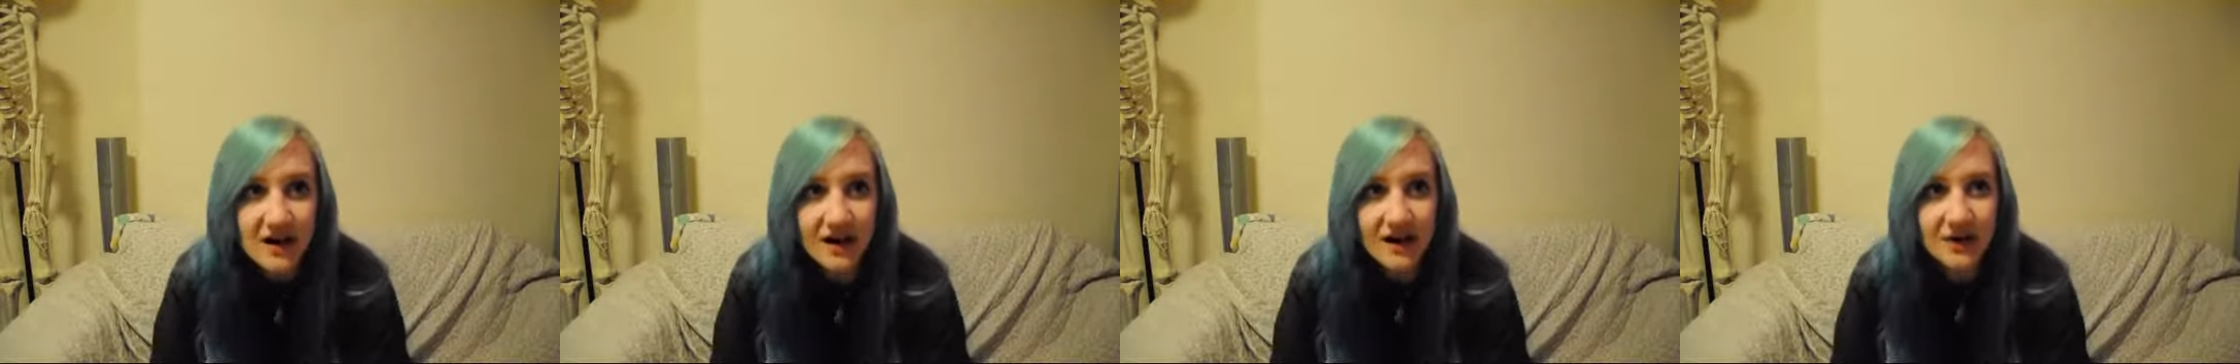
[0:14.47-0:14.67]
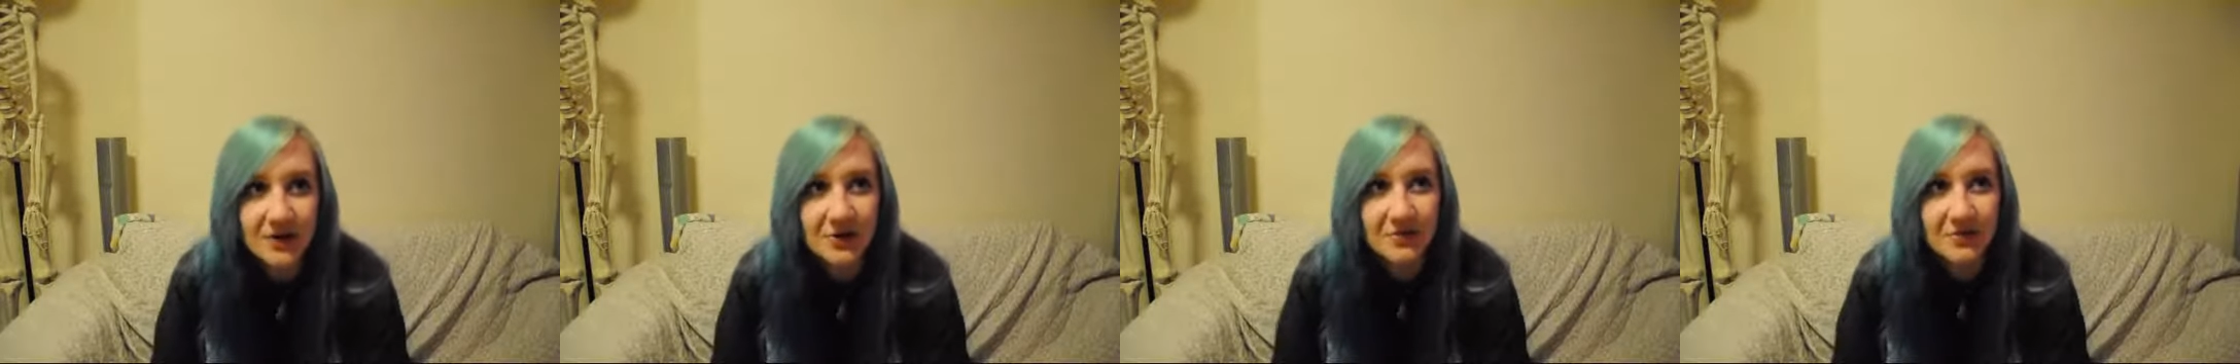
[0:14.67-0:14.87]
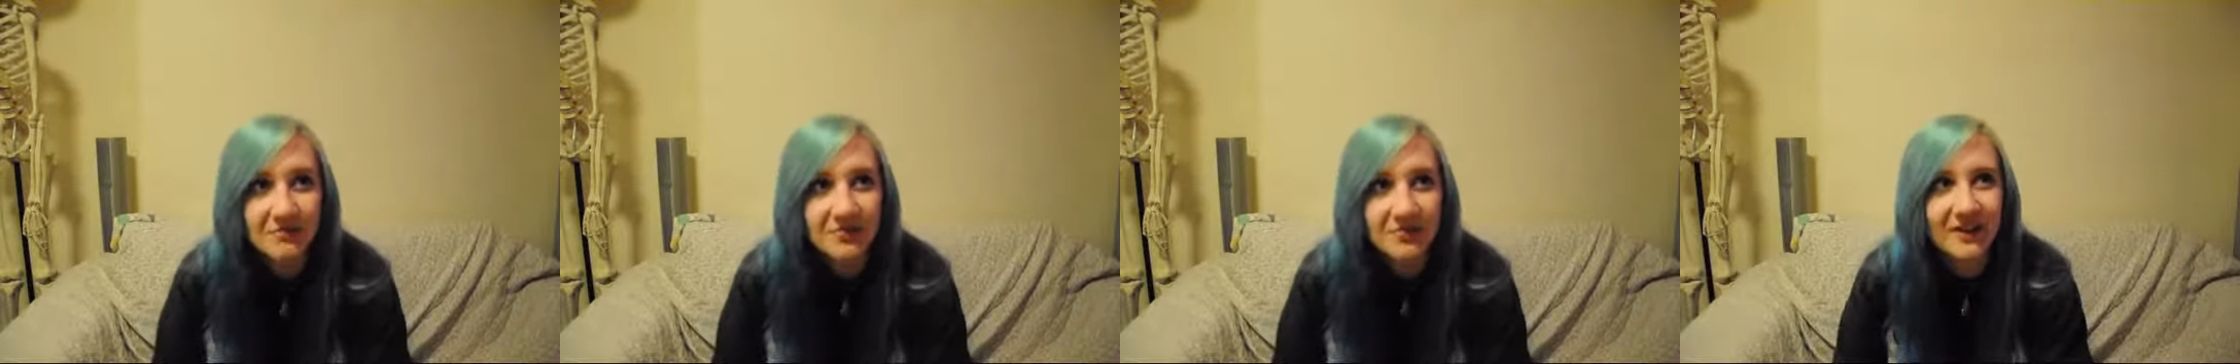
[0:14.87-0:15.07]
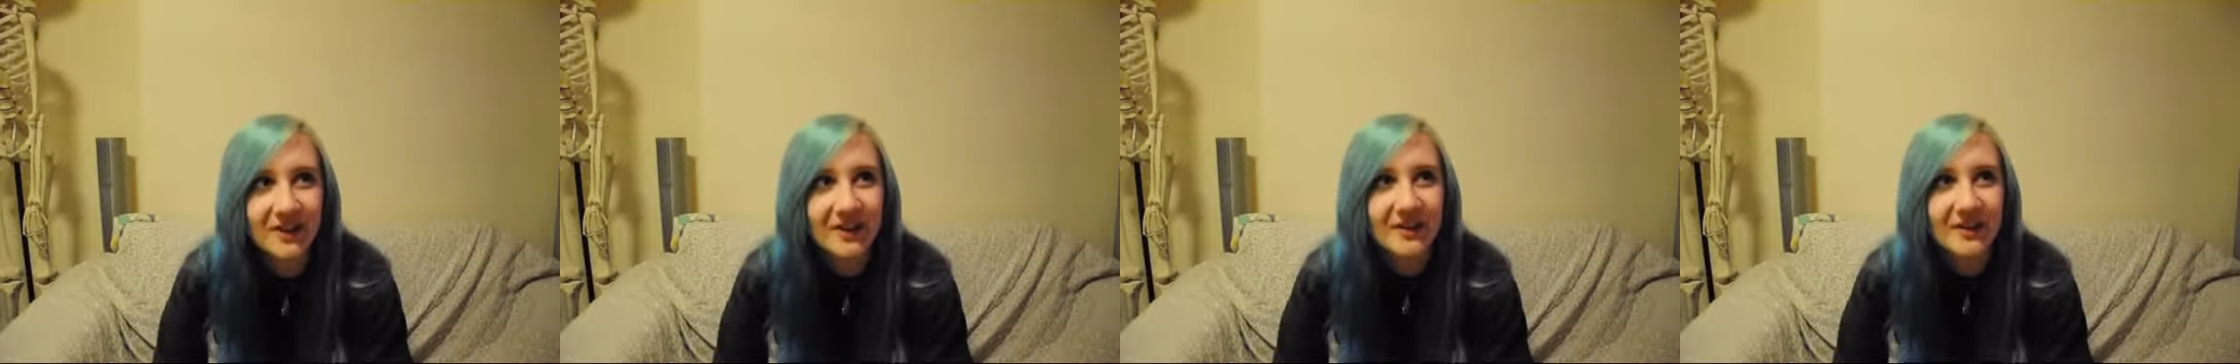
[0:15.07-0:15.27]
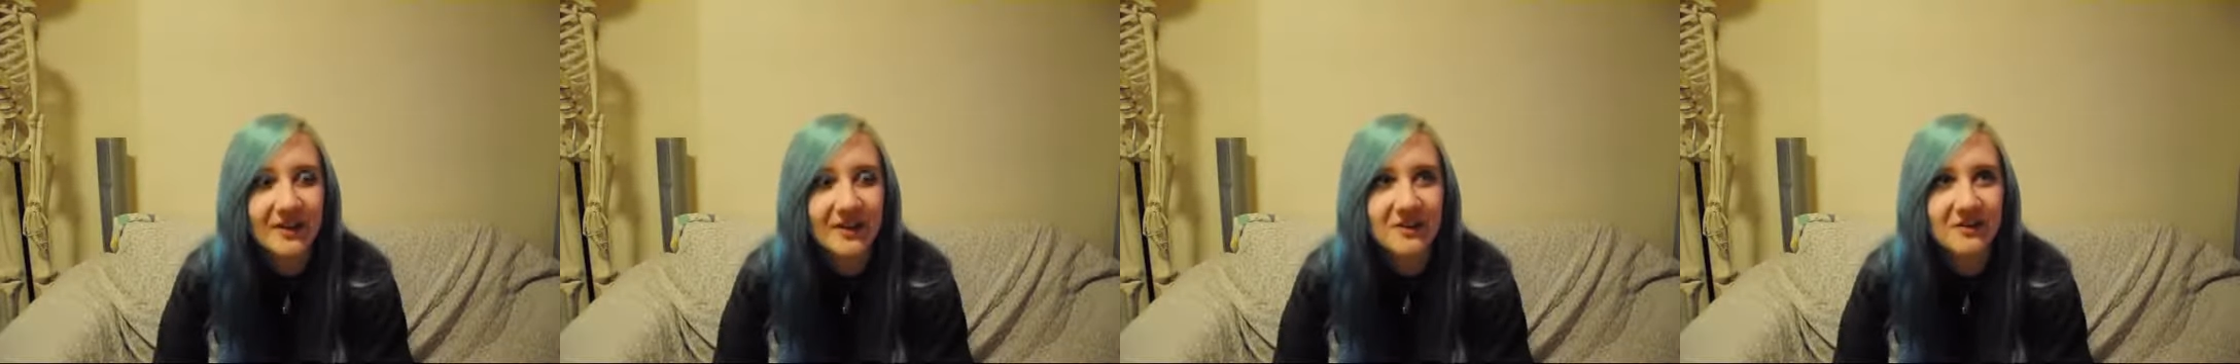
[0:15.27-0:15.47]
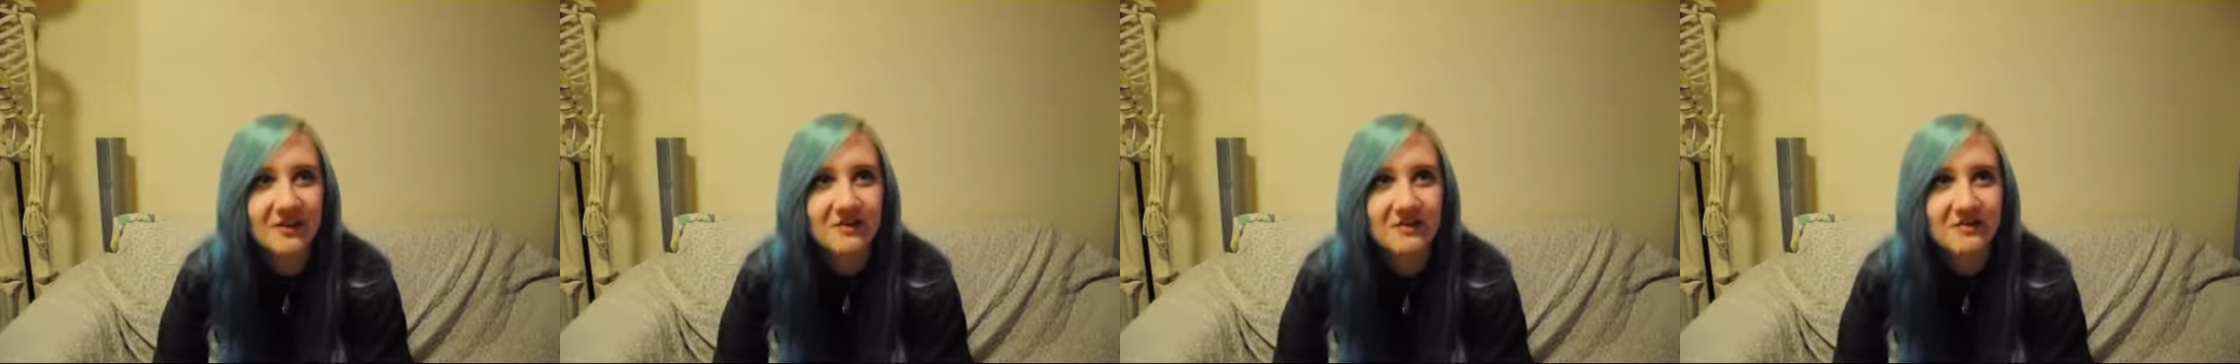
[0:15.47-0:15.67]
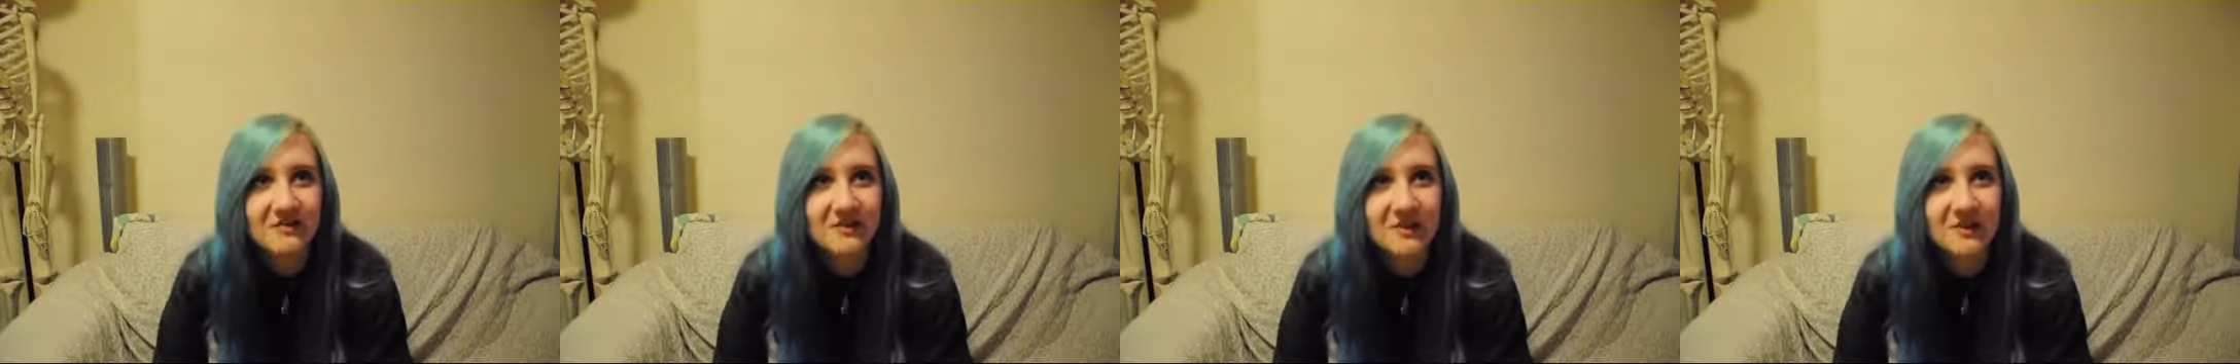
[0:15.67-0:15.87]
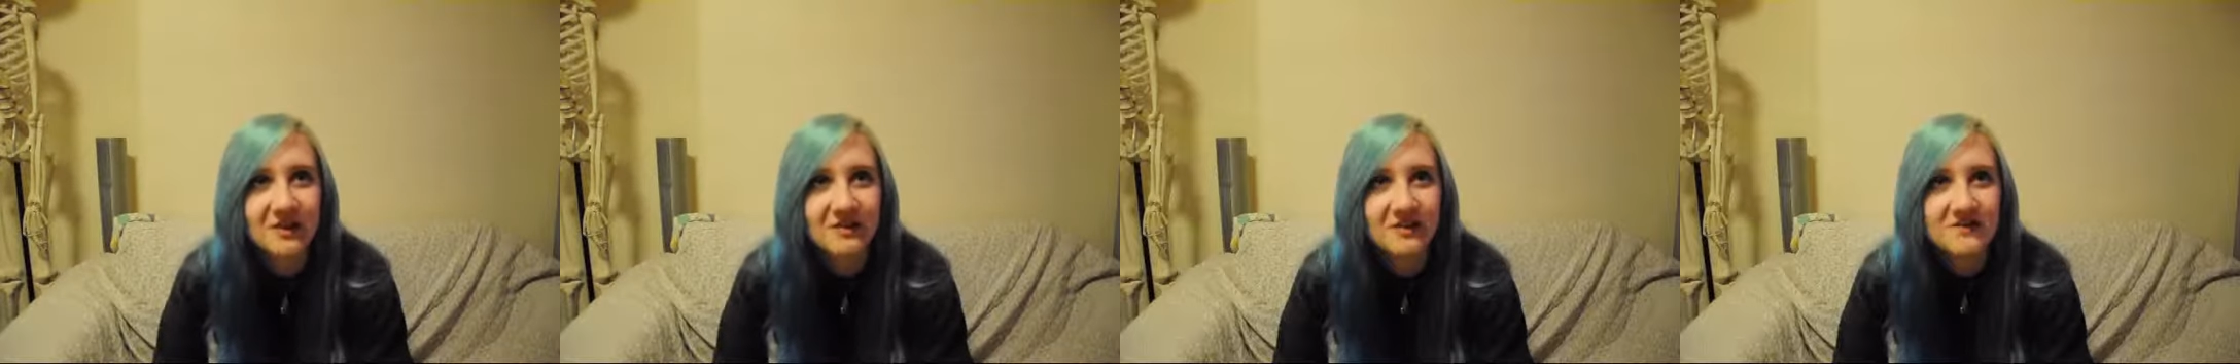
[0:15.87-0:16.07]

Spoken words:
Um, when